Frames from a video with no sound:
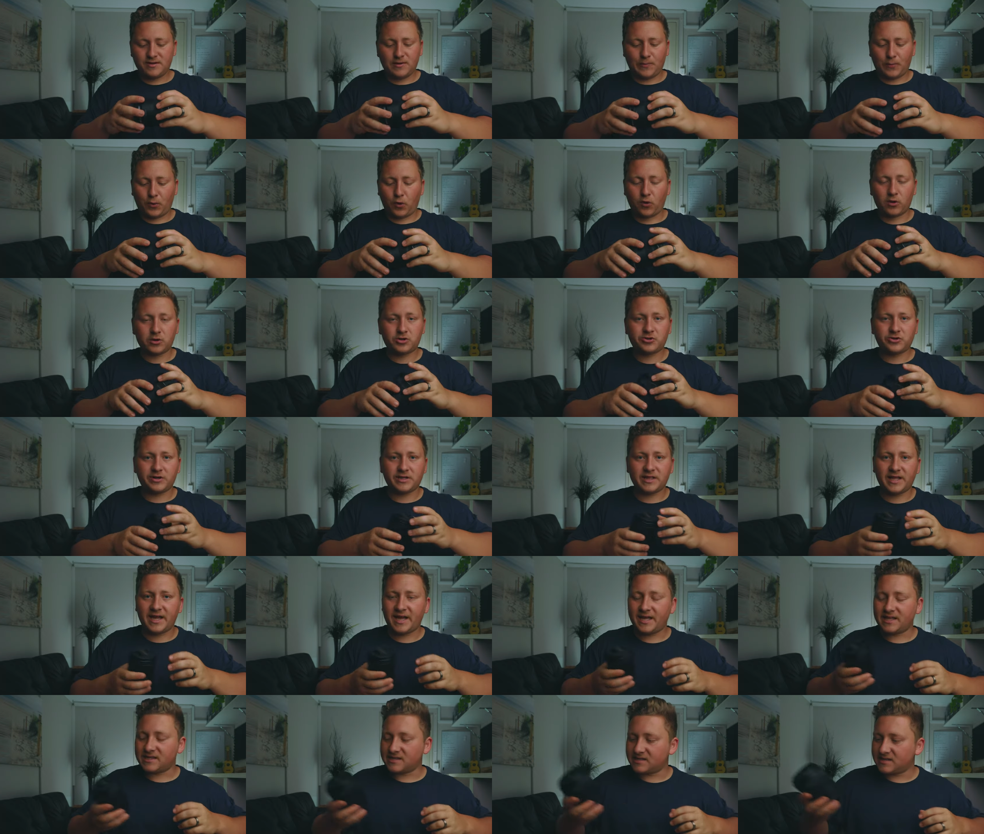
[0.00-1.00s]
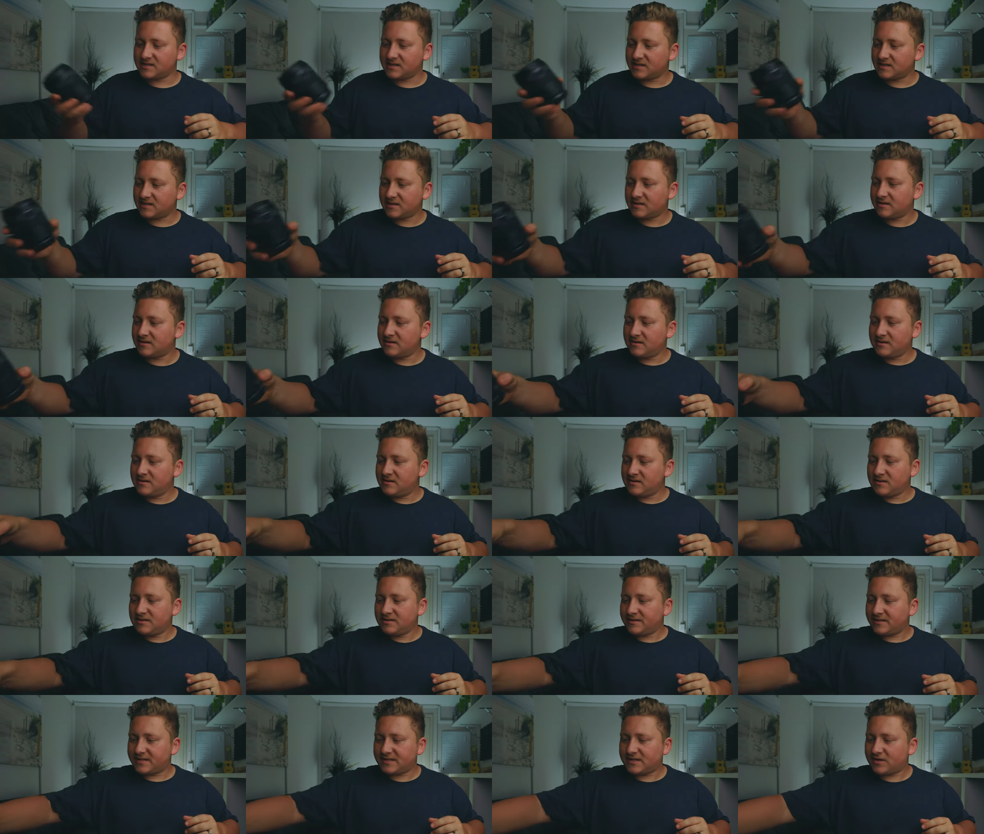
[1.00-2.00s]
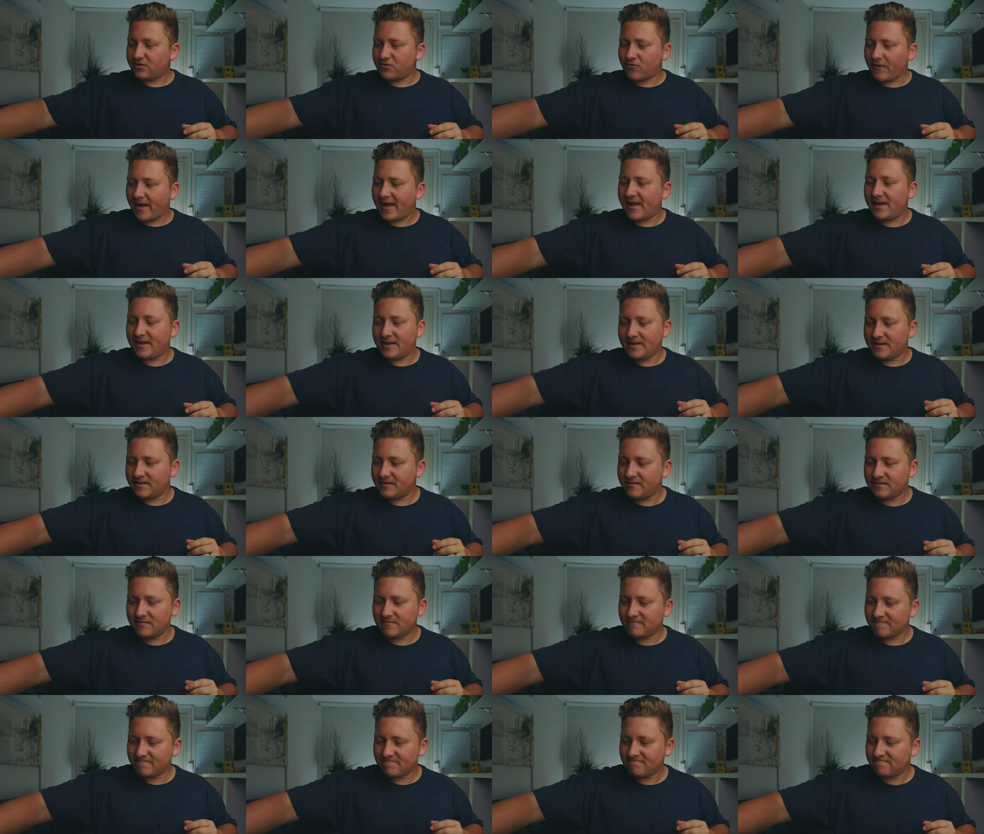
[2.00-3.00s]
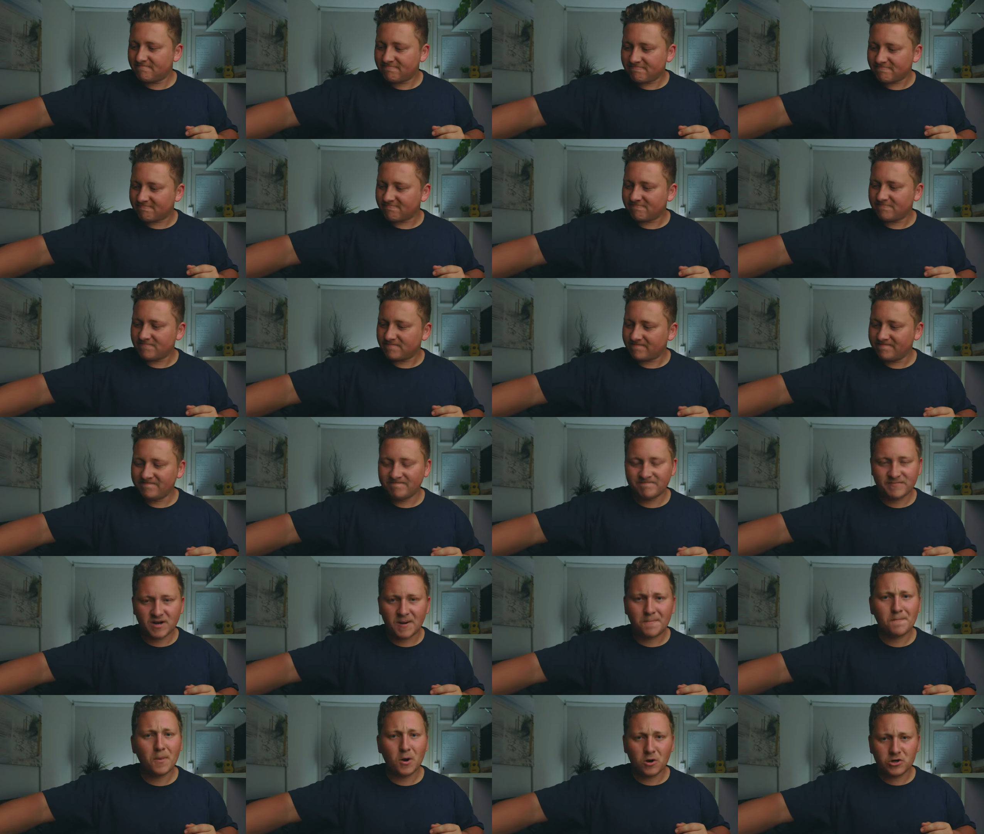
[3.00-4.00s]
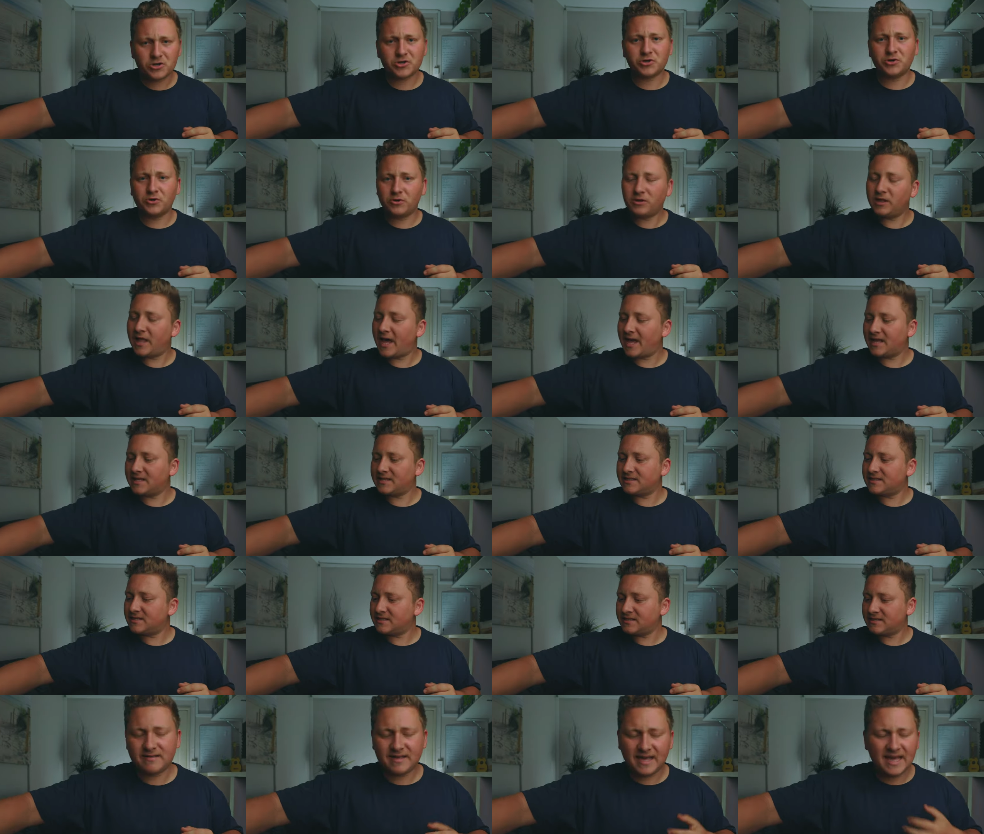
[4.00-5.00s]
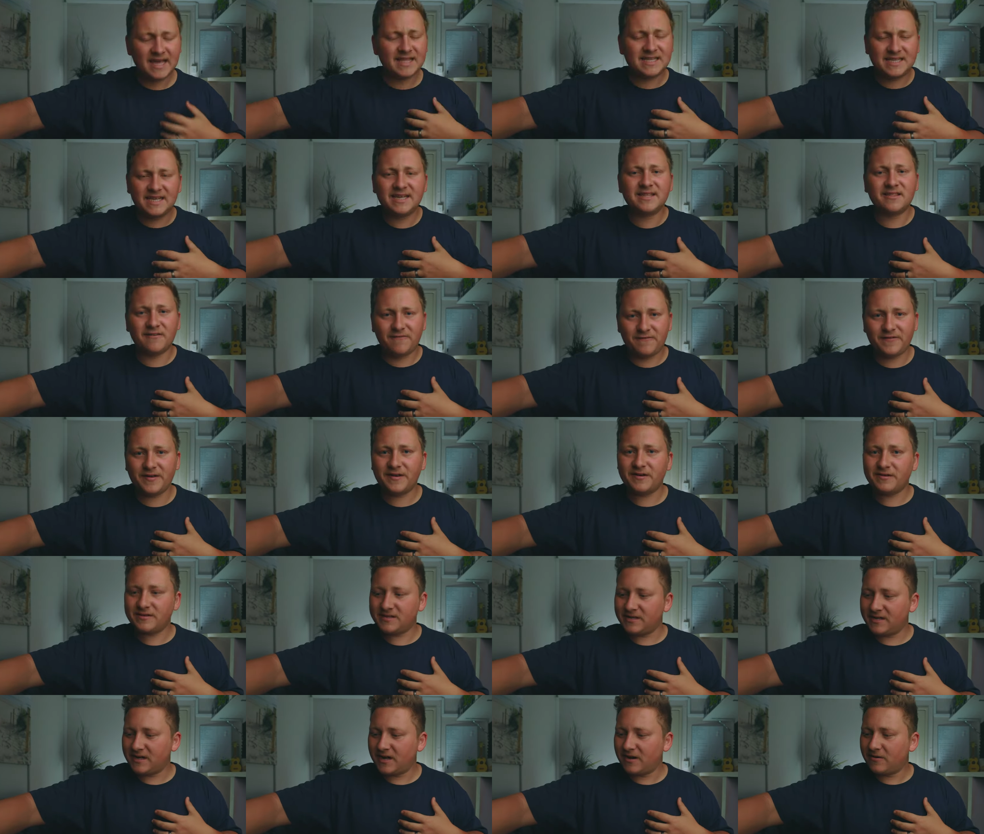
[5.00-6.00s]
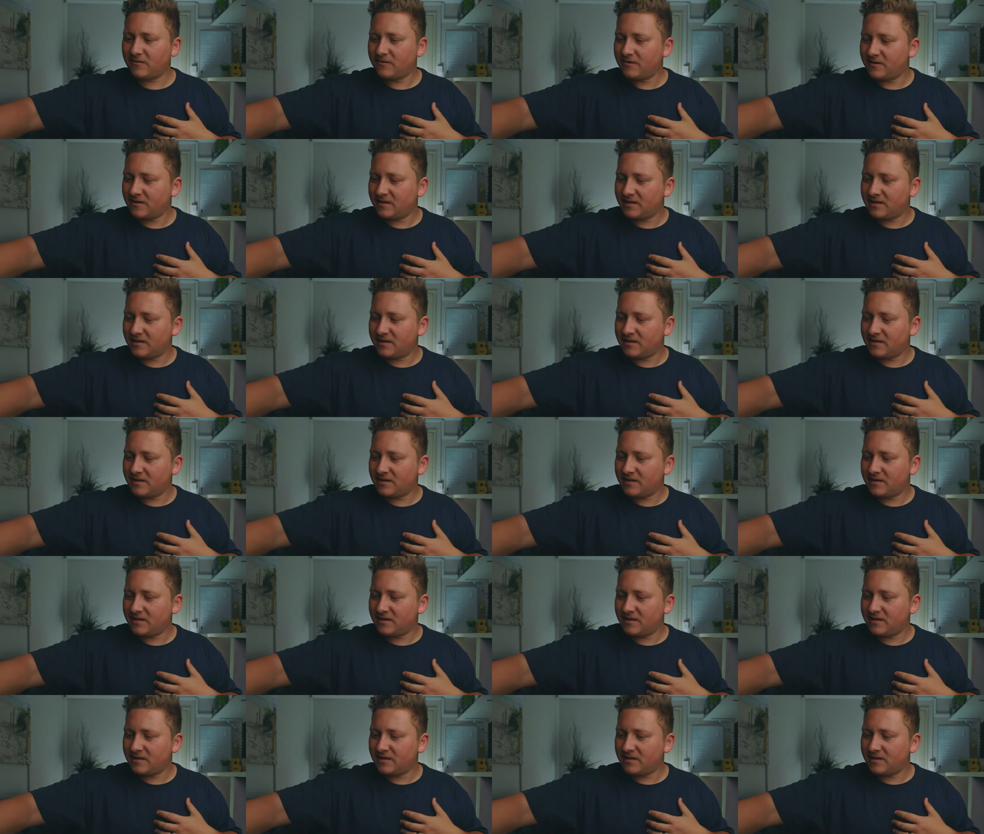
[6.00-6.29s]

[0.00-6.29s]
portrait lens, just a great emotional lens. It hits you in the feels, you know?